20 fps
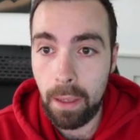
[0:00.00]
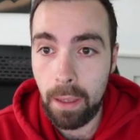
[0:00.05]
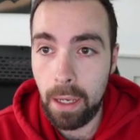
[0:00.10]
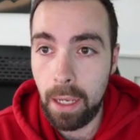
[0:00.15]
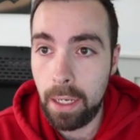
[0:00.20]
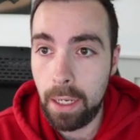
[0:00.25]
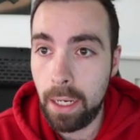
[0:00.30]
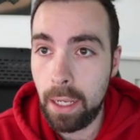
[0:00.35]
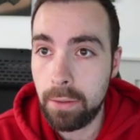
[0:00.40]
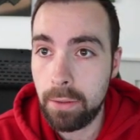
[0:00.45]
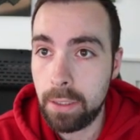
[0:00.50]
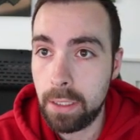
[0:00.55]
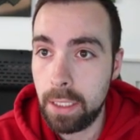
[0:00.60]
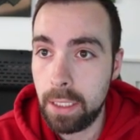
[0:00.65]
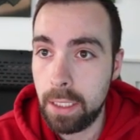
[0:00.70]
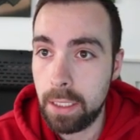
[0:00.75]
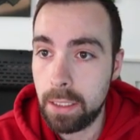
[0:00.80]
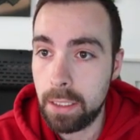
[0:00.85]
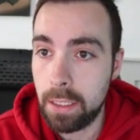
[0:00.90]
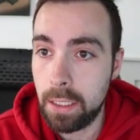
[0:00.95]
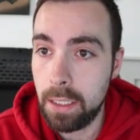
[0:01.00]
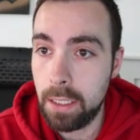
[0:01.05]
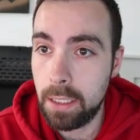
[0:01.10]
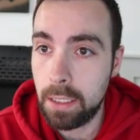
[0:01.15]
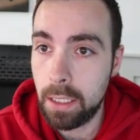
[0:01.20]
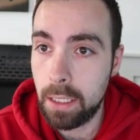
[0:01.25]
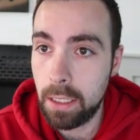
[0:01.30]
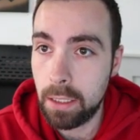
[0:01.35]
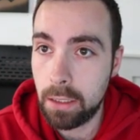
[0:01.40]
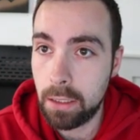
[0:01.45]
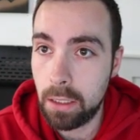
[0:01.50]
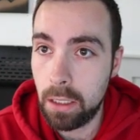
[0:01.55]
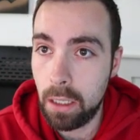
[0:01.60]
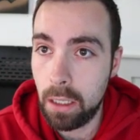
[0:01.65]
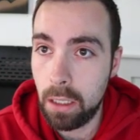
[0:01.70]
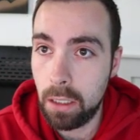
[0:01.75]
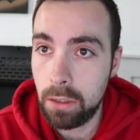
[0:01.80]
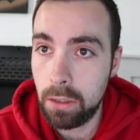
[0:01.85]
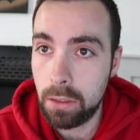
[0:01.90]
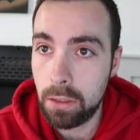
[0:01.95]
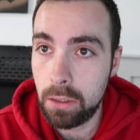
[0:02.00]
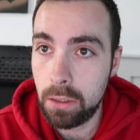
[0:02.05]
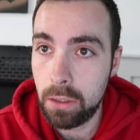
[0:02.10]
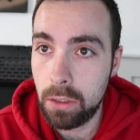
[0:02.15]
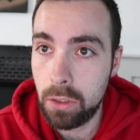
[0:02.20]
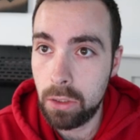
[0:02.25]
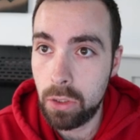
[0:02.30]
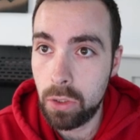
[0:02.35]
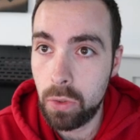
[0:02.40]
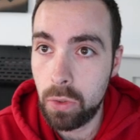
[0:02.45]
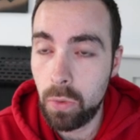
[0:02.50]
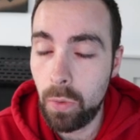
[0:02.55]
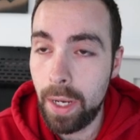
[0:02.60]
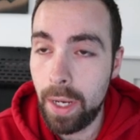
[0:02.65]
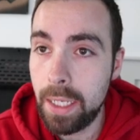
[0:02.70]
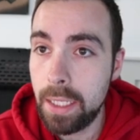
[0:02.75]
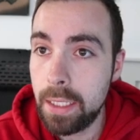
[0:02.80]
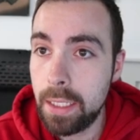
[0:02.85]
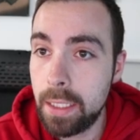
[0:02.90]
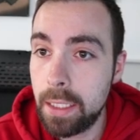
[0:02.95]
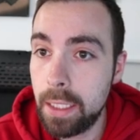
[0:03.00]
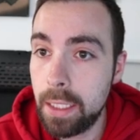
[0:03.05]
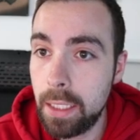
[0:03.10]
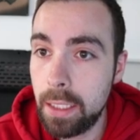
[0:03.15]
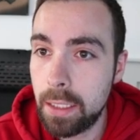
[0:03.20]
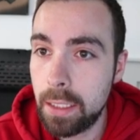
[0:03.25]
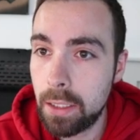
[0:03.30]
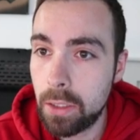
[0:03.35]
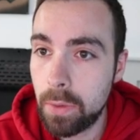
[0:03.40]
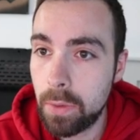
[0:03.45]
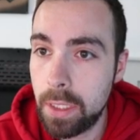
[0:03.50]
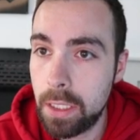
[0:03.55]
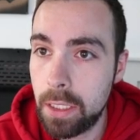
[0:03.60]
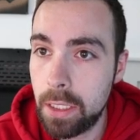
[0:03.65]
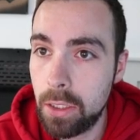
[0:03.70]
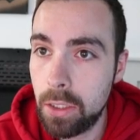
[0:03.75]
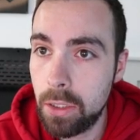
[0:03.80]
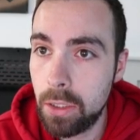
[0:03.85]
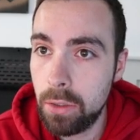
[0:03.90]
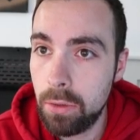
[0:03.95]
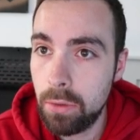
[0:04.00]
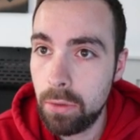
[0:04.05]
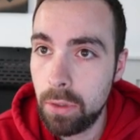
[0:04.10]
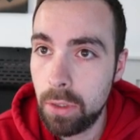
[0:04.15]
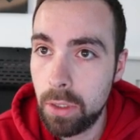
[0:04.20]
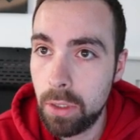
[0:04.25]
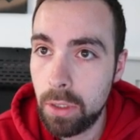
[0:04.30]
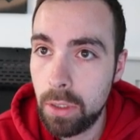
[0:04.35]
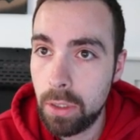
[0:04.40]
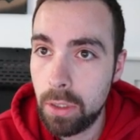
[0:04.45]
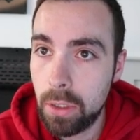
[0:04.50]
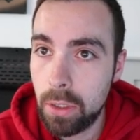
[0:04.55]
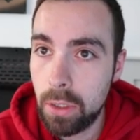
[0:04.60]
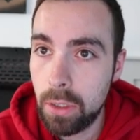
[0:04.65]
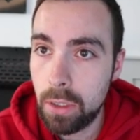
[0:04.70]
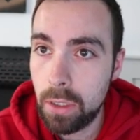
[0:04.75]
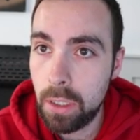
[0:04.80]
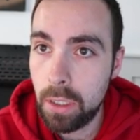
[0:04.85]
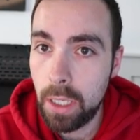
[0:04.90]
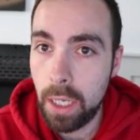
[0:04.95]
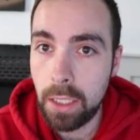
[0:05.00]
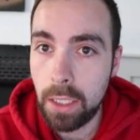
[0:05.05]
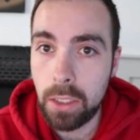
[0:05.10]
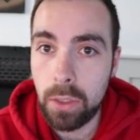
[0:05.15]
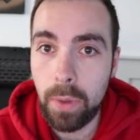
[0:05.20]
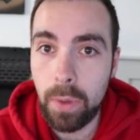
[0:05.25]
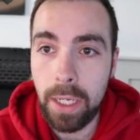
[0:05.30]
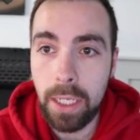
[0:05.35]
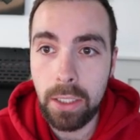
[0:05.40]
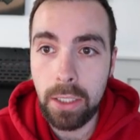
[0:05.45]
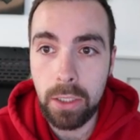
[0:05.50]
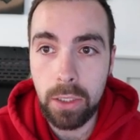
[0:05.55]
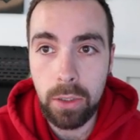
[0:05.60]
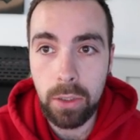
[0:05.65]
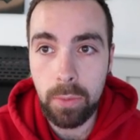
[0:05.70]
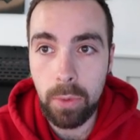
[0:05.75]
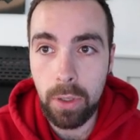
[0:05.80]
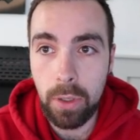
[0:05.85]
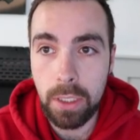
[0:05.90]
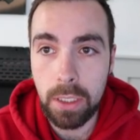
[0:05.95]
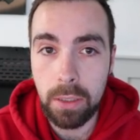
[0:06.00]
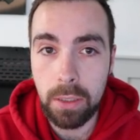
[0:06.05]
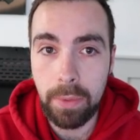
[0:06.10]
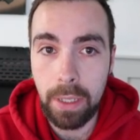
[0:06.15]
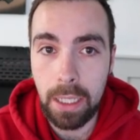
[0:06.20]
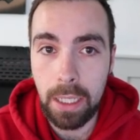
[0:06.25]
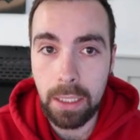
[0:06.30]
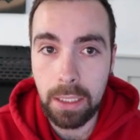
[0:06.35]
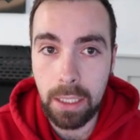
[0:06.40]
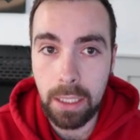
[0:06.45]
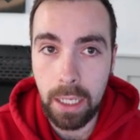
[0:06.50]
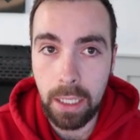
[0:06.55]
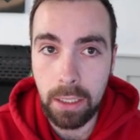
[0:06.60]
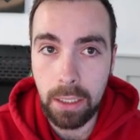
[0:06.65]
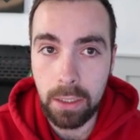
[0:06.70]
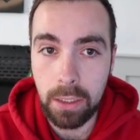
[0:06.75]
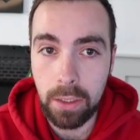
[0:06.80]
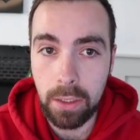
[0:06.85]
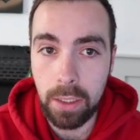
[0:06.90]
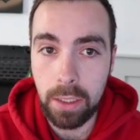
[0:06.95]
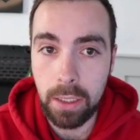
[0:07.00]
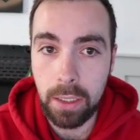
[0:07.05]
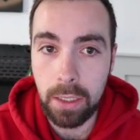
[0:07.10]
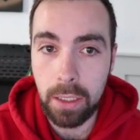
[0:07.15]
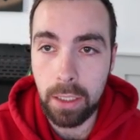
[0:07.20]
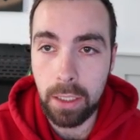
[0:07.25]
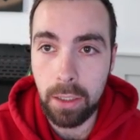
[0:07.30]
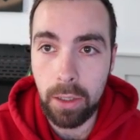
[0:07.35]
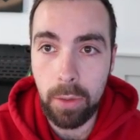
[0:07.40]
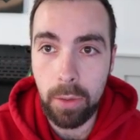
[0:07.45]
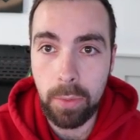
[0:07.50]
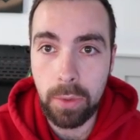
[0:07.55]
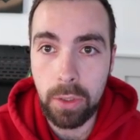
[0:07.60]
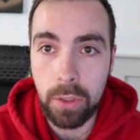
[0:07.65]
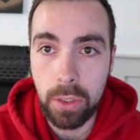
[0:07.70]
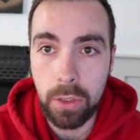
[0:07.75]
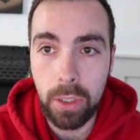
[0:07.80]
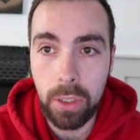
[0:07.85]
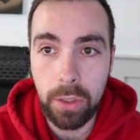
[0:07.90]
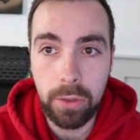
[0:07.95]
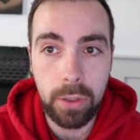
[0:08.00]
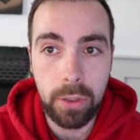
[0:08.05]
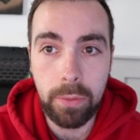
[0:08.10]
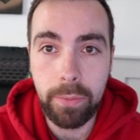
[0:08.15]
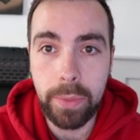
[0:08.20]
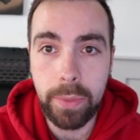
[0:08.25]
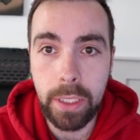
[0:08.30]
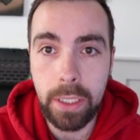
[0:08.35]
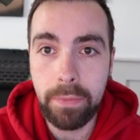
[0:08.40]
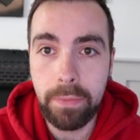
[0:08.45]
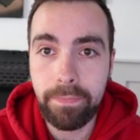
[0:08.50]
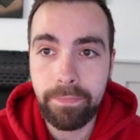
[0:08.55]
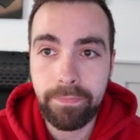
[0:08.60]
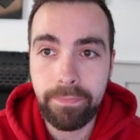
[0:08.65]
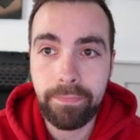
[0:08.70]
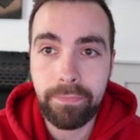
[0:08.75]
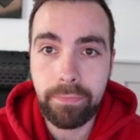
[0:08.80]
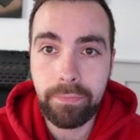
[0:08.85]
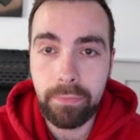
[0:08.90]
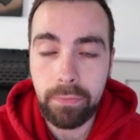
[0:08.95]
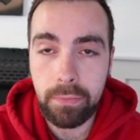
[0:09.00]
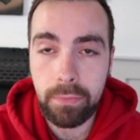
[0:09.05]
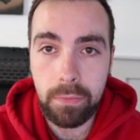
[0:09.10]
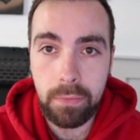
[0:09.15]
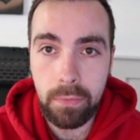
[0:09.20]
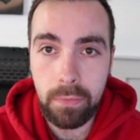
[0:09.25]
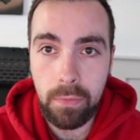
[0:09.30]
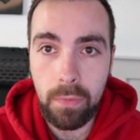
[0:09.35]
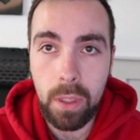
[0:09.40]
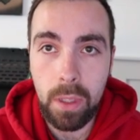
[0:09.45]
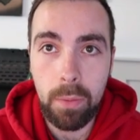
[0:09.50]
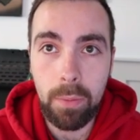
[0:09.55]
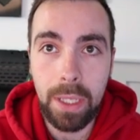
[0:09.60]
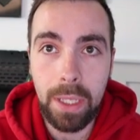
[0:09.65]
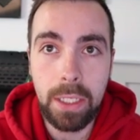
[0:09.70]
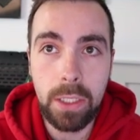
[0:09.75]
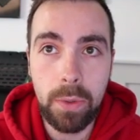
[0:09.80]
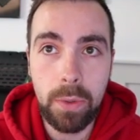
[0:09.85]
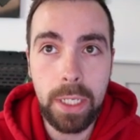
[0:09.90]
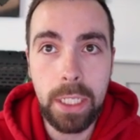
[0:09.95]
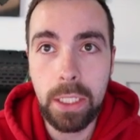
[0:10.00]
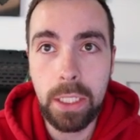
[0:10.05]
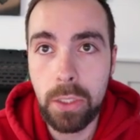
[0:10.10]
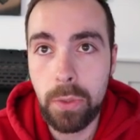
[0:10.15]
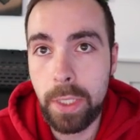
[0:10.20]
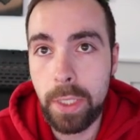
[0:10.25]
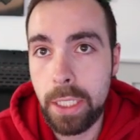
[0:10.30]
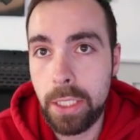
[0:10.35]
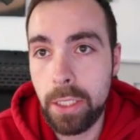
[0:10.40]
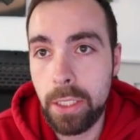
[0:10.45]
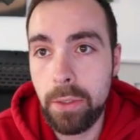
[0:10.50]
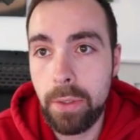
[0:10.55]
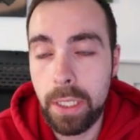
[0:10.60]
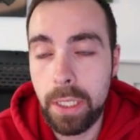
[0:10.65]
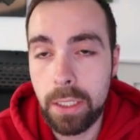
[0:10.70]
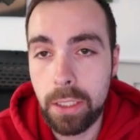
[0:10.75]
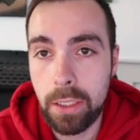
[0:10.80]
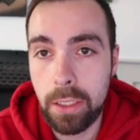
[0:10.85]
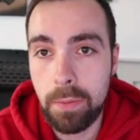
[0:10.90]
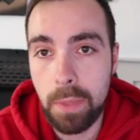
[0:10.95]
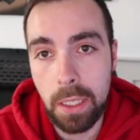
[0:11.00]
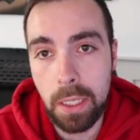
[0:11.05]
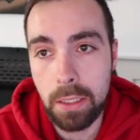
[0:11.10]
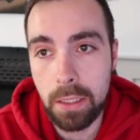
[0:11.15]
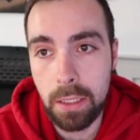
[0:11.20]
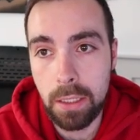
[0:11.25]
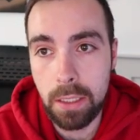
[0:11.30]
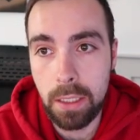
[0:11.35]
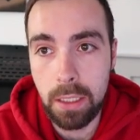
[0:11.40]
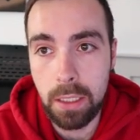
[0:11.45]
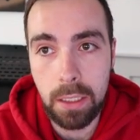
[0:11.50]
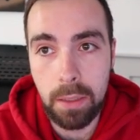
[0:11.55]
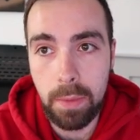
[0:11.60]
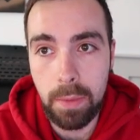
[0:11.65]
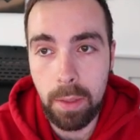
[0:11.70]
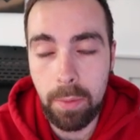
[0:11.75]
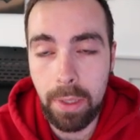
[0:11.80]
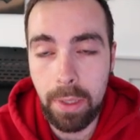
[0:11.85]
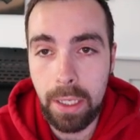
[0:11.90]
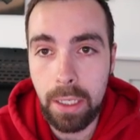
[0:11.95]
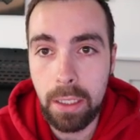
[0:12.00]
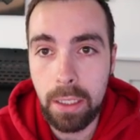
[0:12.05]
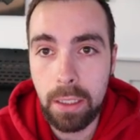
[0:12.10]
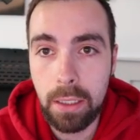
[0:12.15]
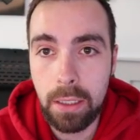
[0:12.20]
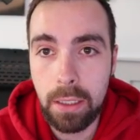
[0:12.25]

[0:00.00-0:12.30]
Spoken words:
And now to East. East has got 20, is that 22? Yeah, 22 points of balanced hand, so I think they're going to open 2 no trumps here. Playing 20 to 22, I assume that's the system they're playing.